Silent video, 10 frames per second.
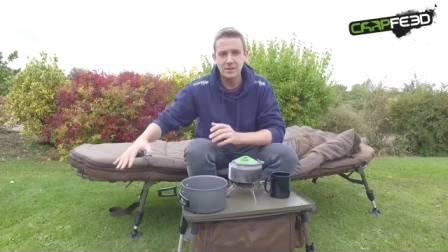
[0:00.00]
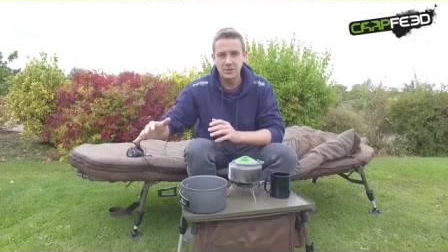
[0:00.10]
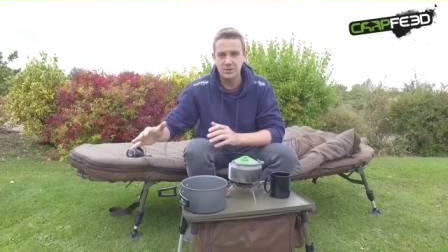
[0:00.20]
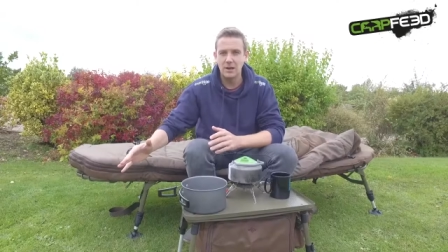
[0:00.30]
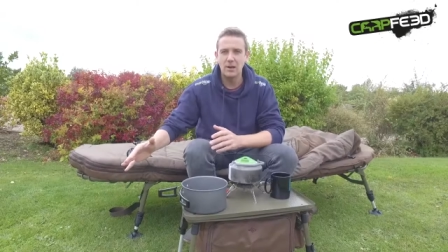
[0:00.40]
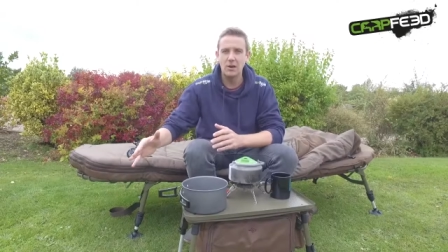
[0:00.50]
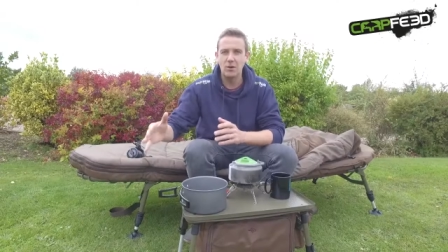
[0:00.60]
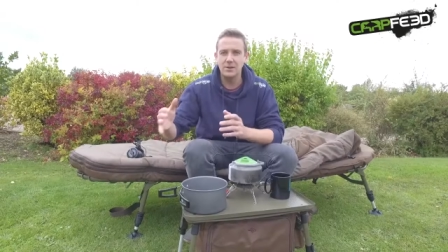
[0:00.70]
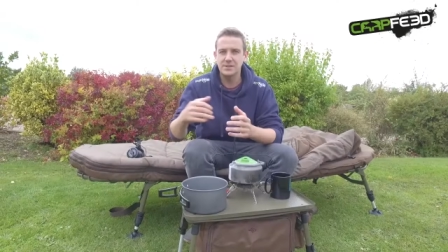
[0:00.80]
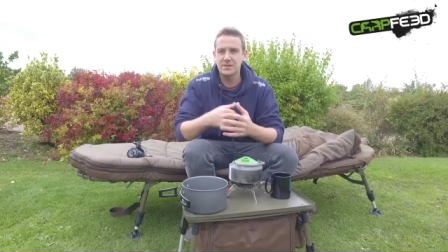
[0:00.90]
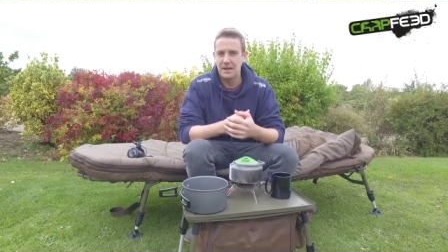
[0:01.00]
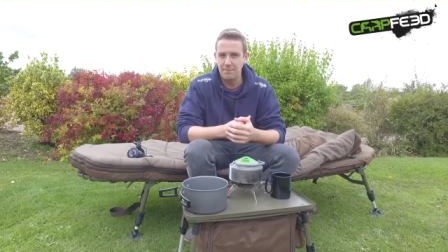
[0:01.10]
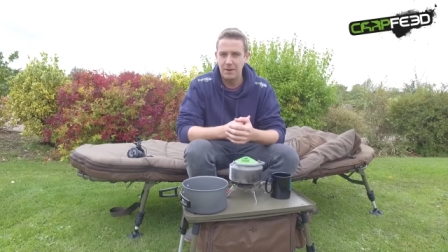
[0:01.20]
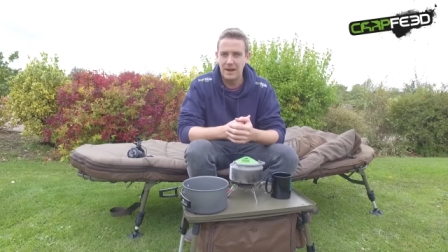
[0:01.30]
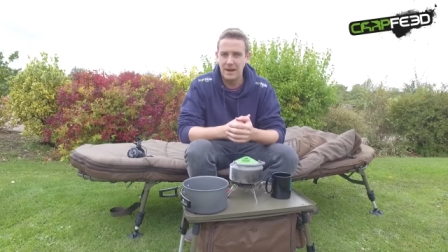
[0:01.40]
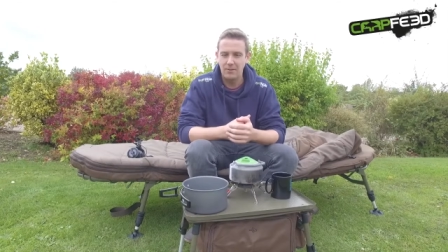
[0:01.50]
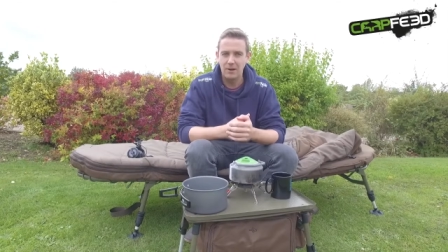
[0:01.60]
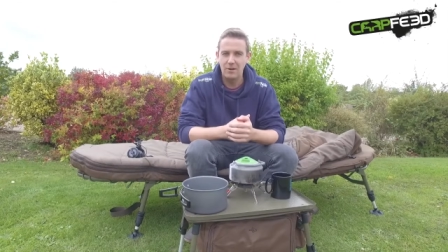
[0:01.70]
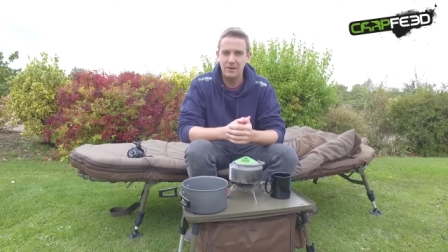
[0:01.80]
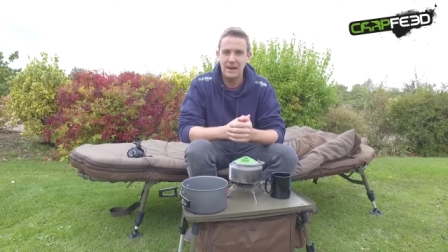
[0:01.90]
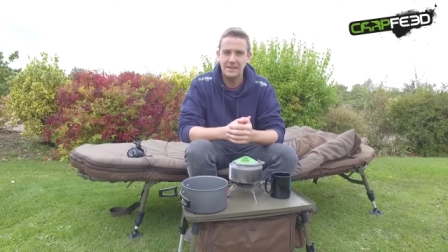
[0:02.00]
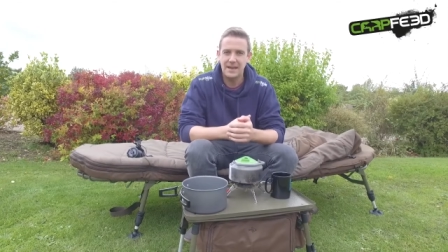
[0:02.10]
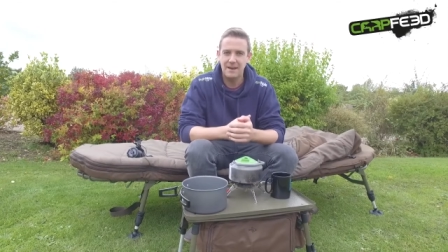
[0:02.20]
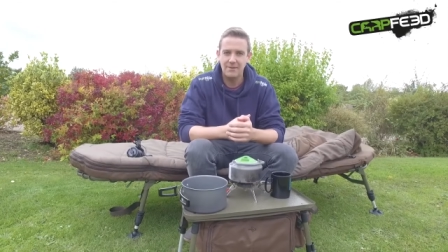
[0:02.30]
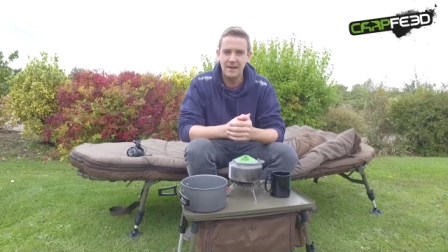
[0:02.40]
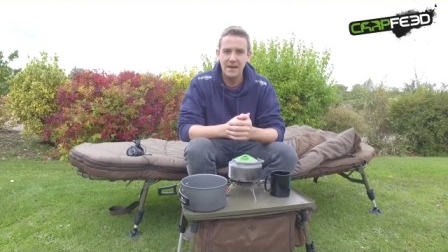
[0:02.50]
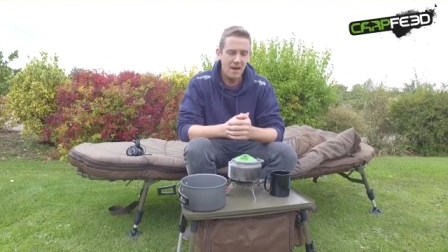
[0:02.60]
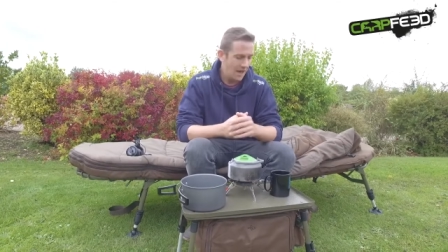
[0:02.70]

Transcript: so it's a lot slimmer now, a lot less heavy.